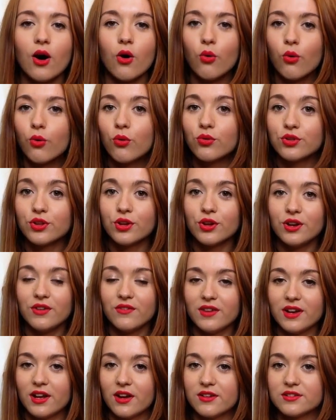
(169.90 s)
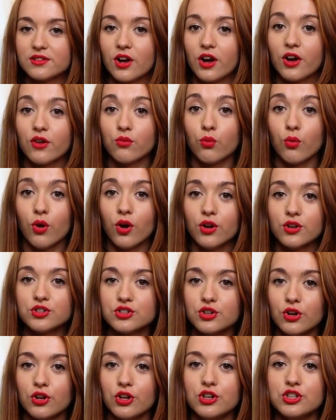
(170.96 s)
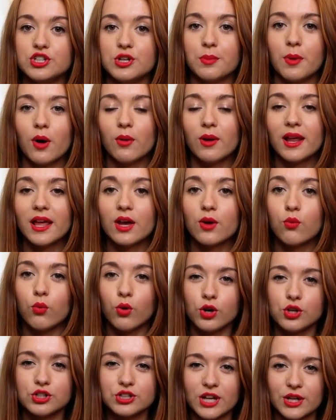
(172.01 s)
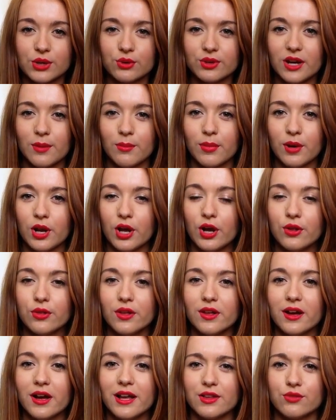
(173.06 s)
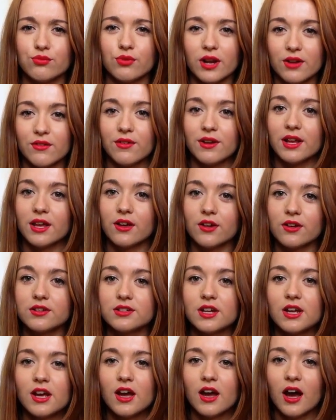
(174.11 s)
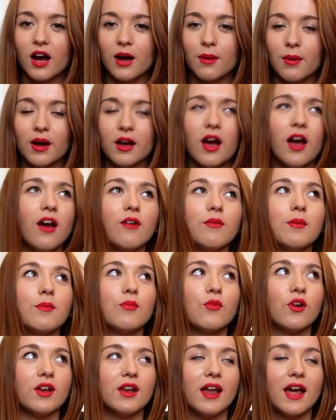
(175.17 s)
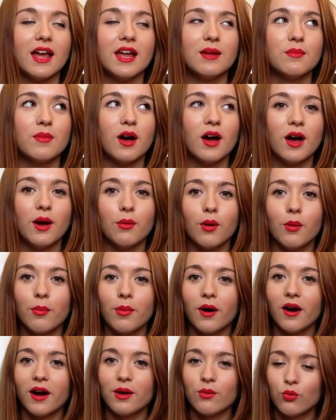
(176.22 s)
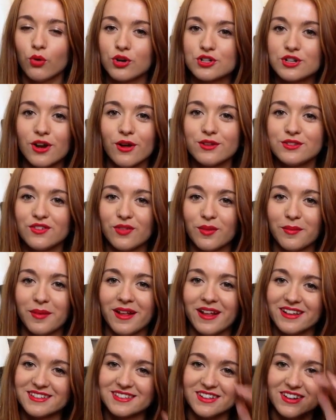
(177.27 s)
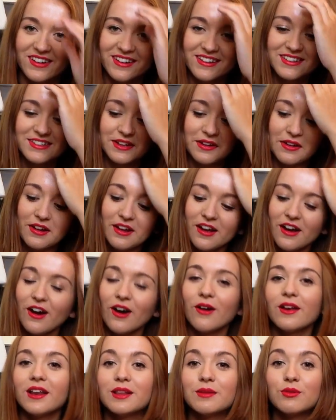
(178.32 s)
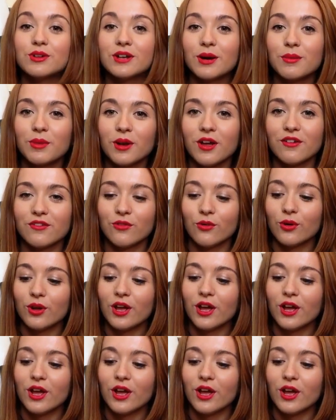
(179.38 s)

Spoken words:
all the uni videos I have watched on YouTube, I'll link one channel down below that is really, really good. I can't remember a name, but I watched loads of them last night. So I'll link them all down below for